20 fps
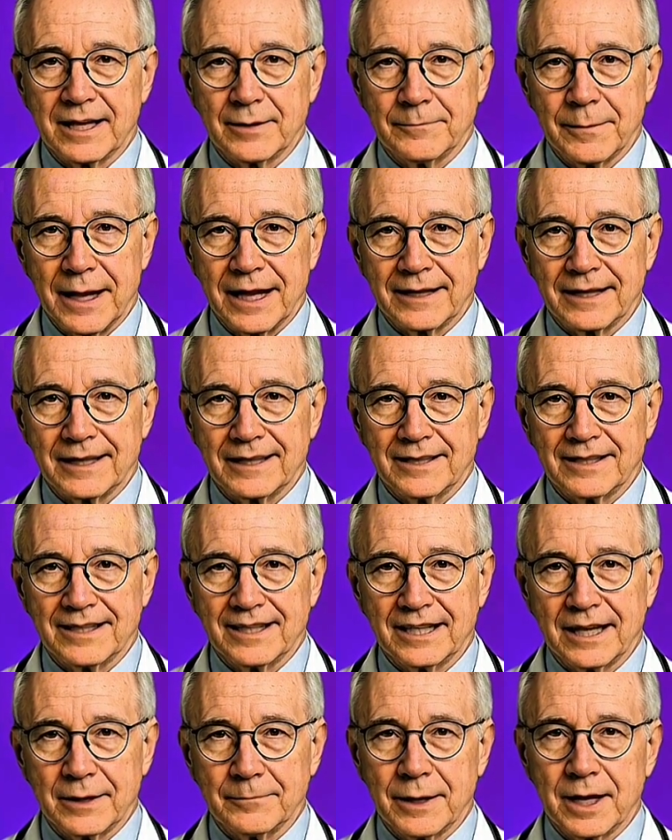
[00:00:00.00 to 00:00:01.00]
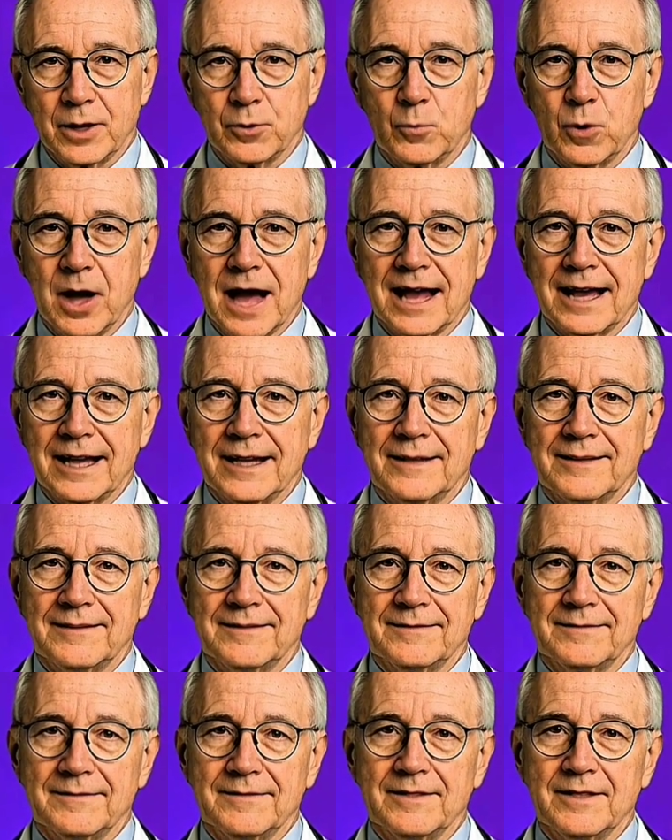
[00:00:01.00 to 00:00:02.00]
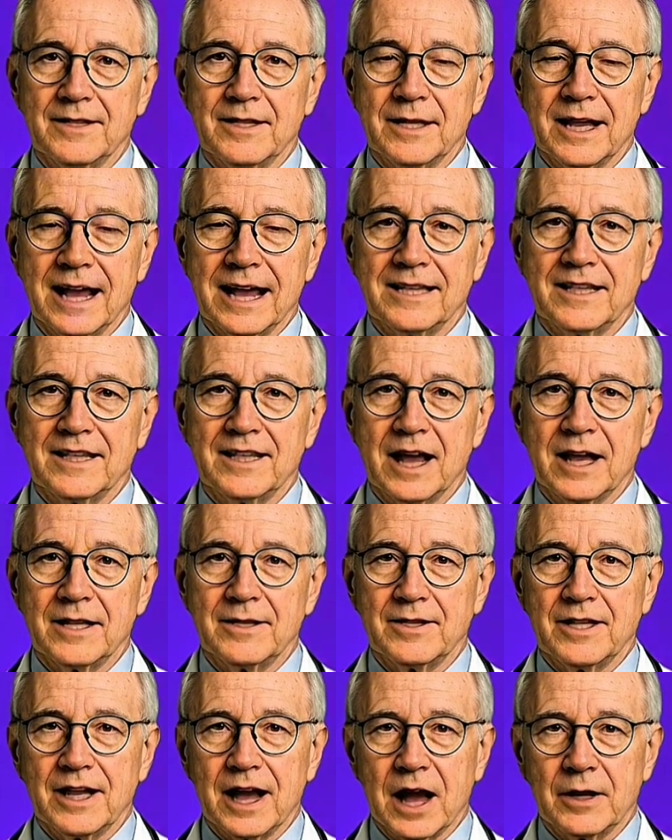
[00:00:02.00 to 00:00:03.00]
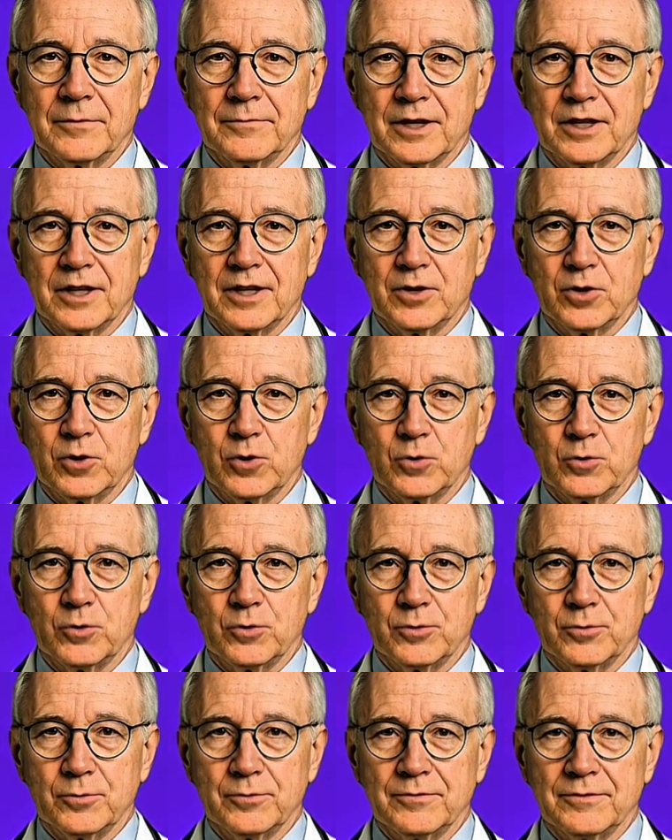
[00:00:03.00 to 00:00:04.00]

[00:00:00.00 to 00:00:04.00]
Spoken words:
One of the biggest hidden disruptors of sleep is sugar,